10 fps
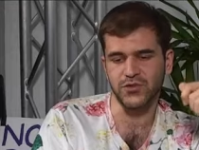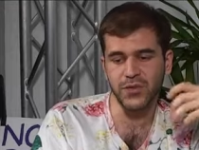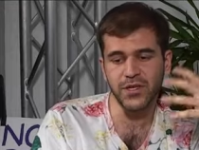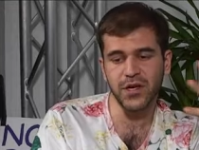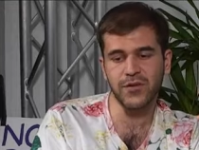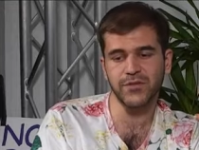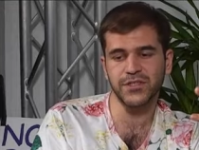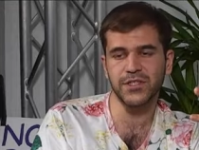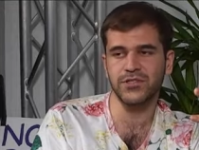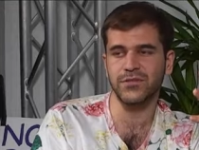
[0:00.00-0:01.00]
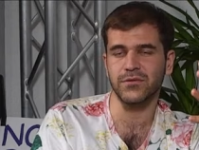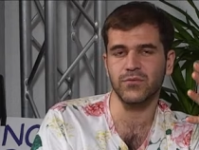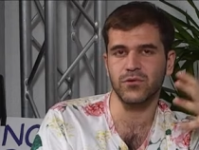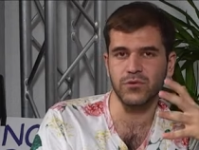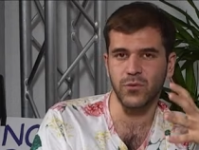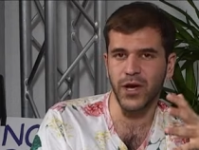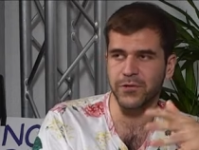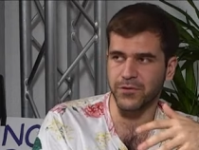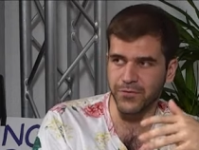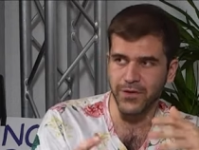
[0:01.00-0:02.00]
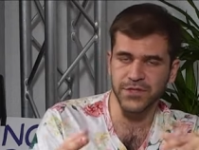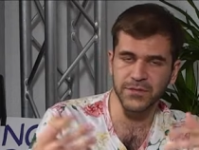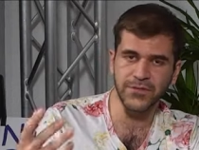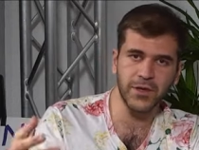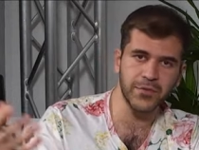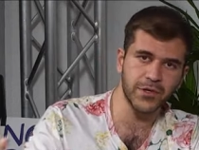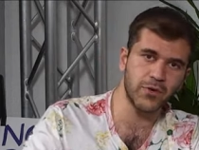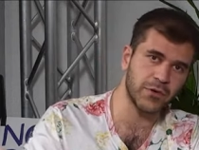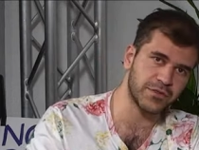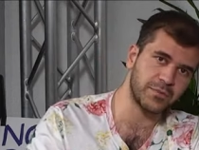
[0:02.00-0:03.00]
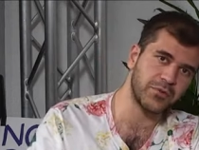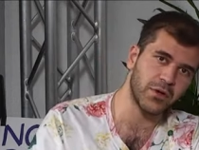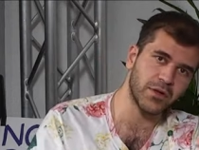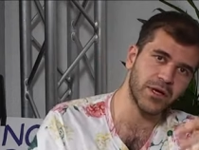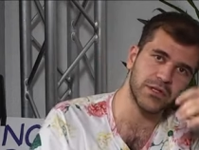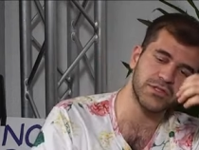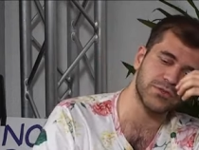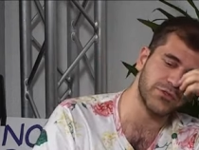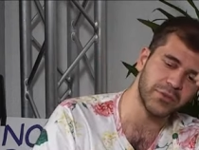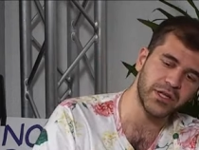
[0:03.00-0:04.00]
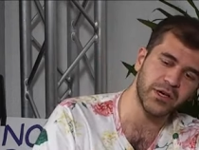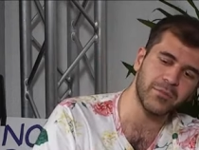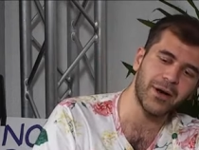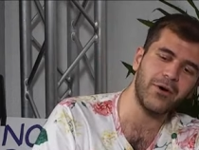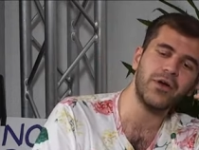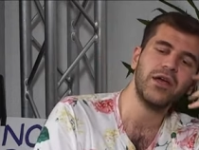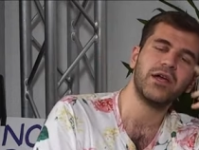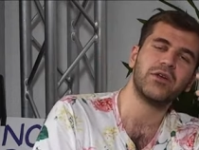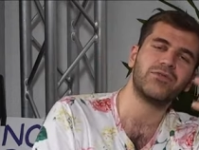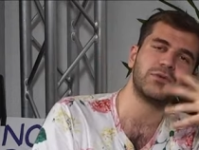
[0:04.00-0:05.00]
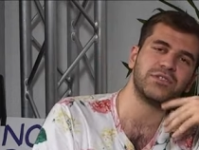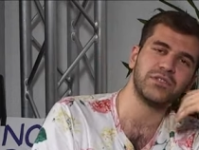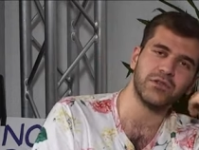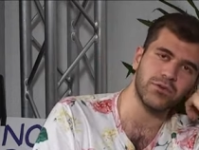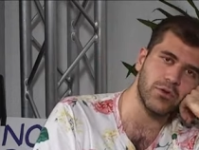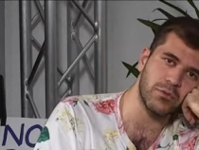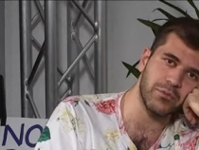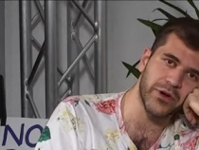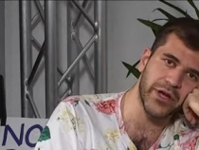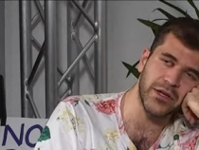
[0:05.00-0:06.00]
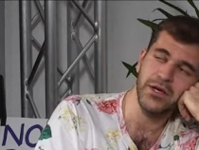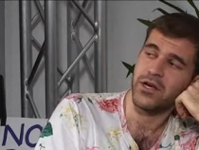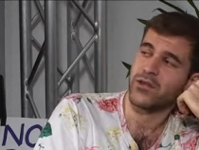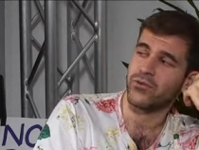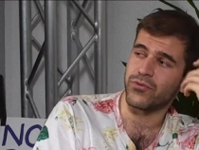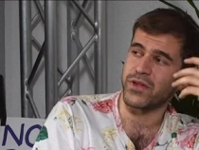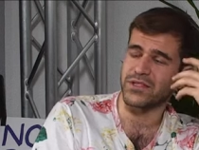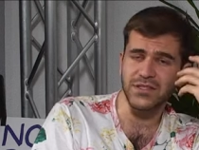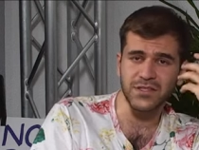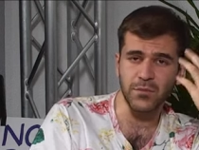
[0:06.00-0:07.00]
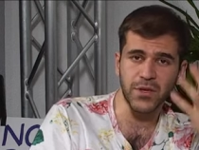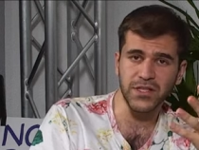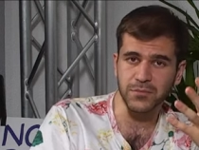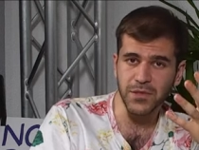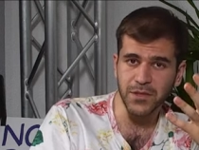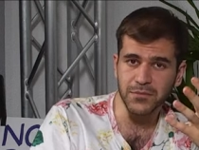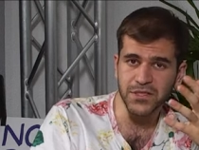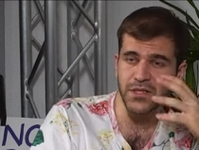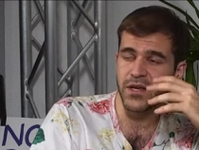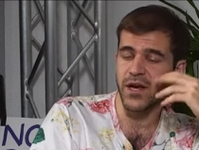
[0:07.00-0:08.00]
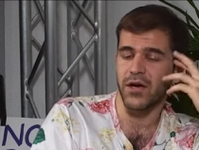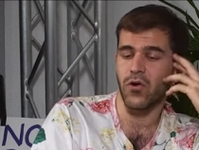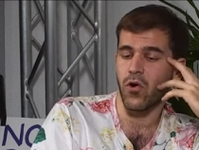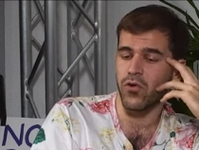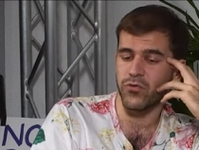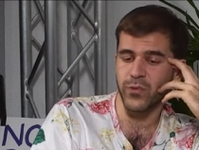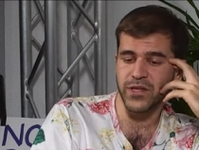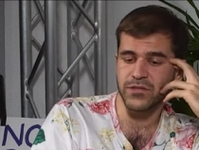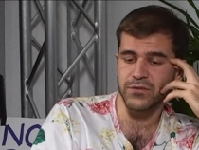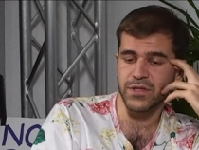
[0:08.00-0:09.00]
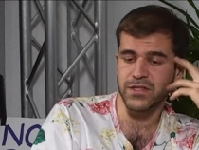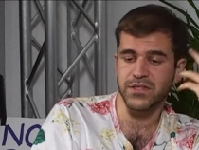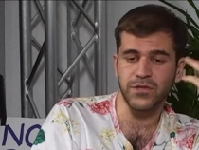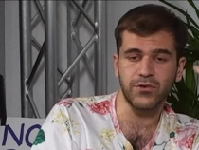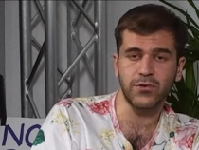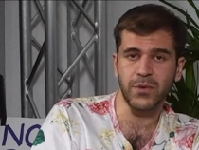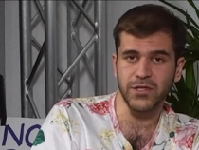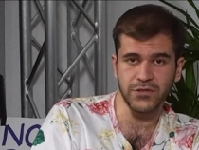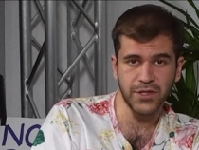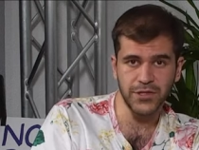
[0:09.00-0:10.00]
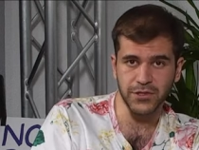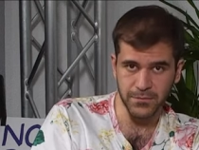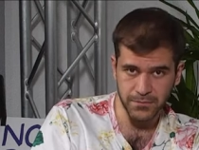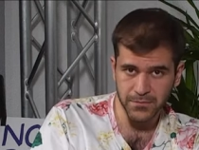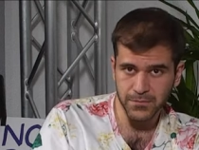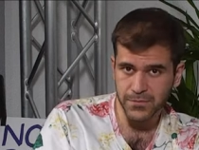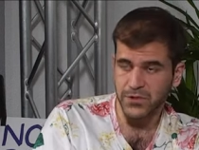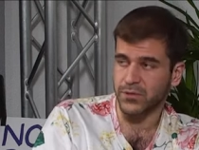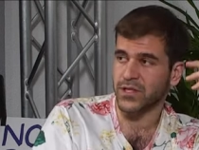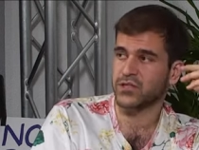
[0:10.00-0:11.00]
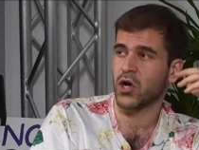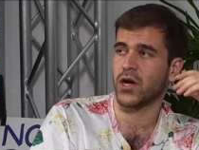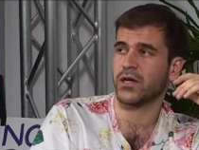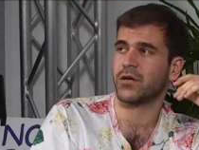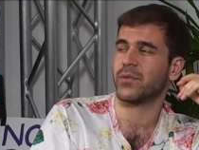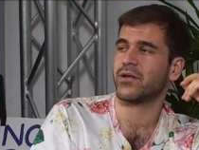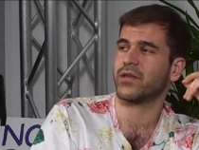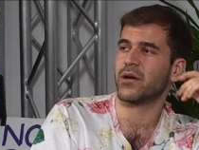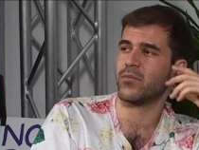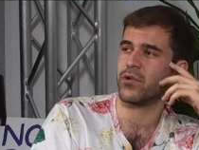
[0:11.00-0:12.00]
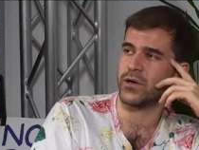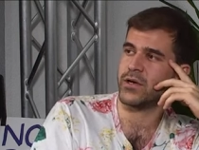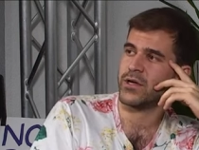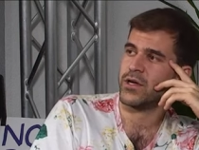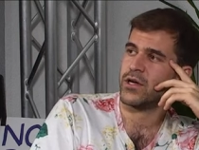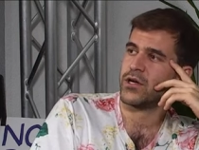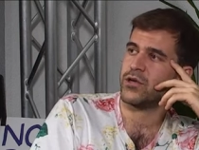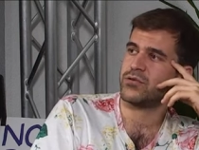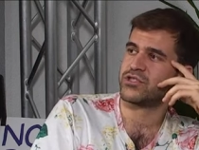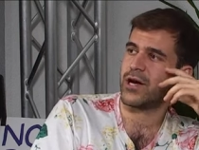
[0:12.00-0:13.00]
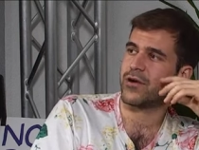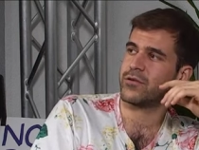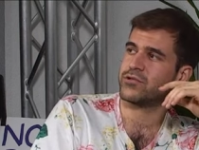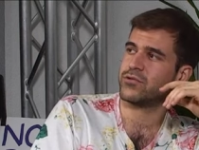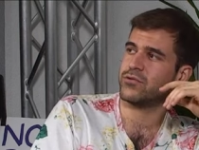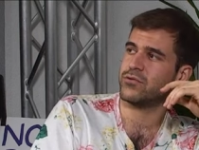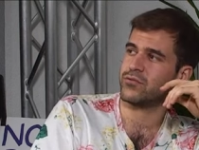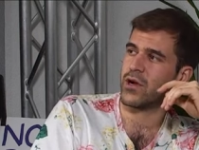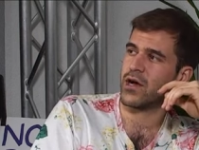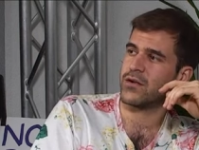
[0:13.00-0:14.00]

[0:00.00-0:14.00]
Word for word: join the conversation worldwide with your friends, your family, coworkers, people online on social media about influencing the global brain through things as simple as memes, uh, all the way to things like neuromodulation. So get talking about that more. Huge shout out to Ron